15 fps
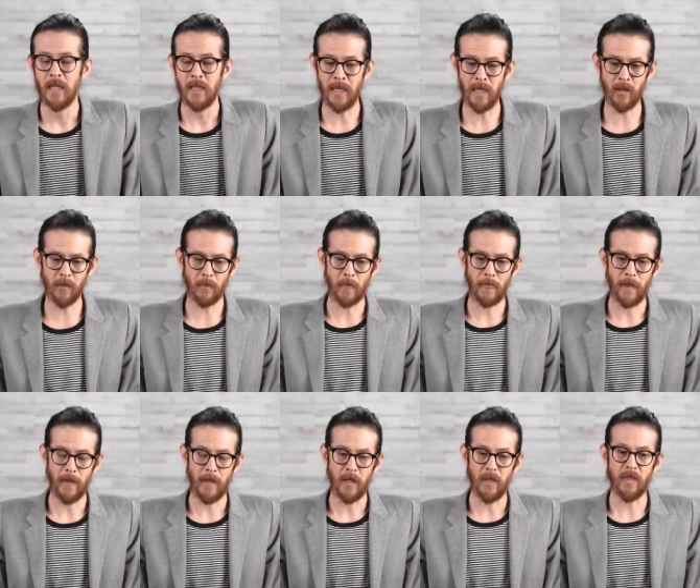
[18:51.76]
Now,
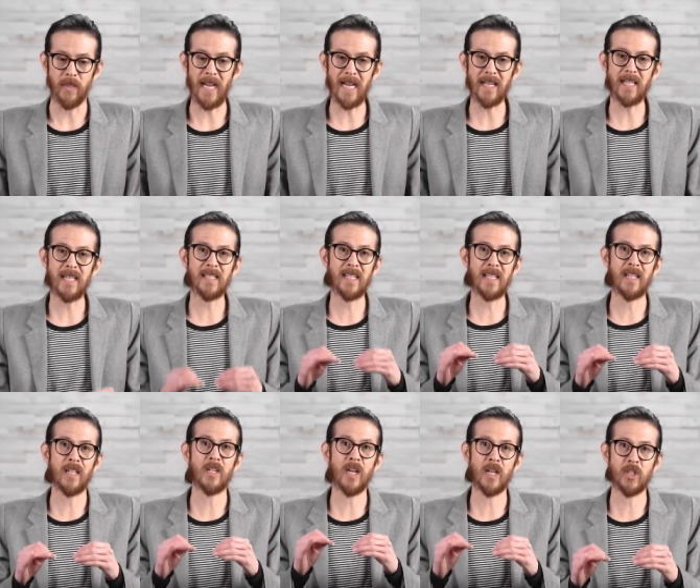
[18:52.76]
that is in
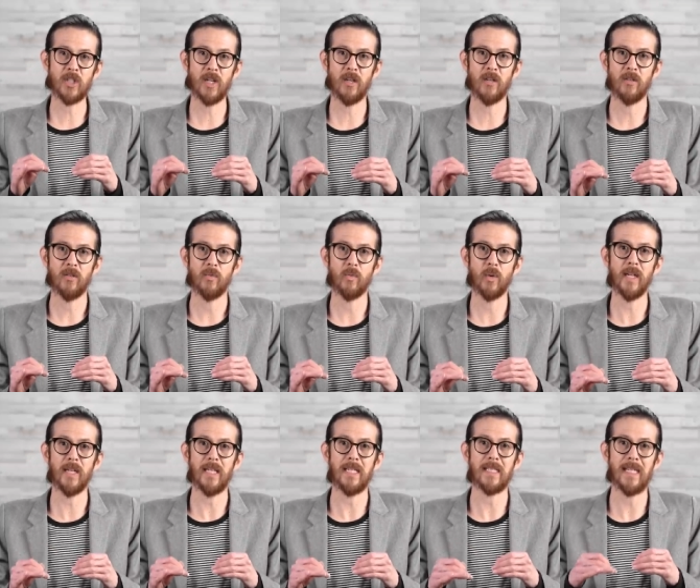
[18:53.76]
a nutshell
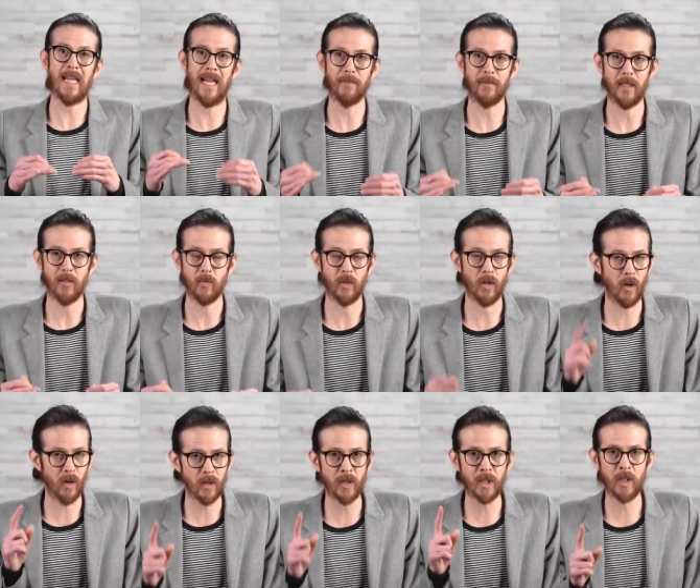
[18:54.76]
what is happening. We
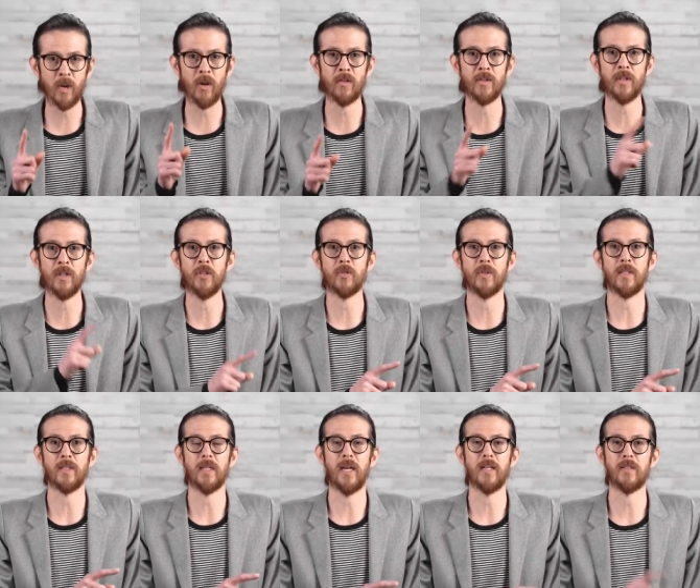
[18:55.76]
are going to go over the
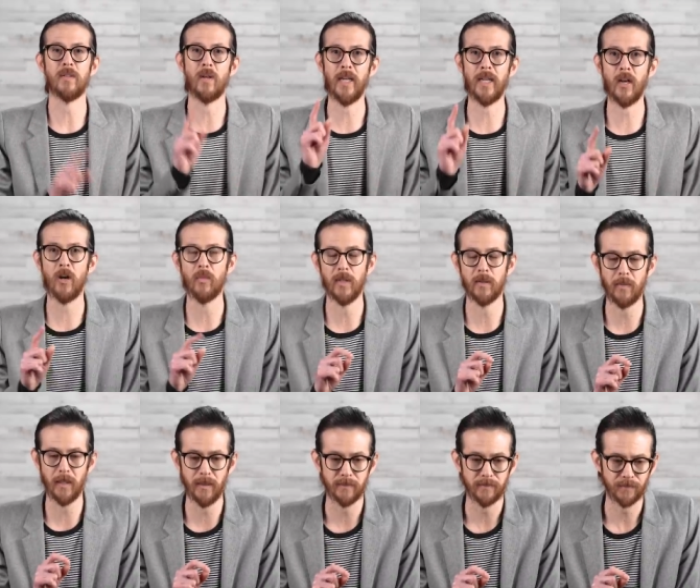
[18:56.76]
nutrients, guys, so hang on with
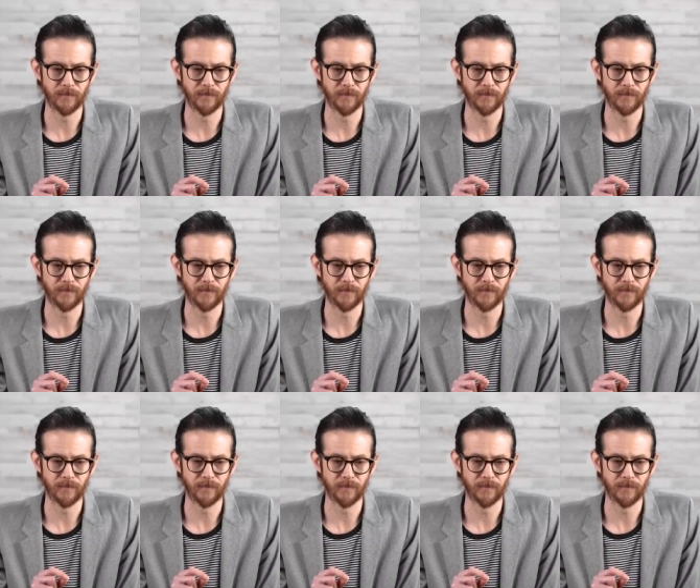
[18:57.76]
me.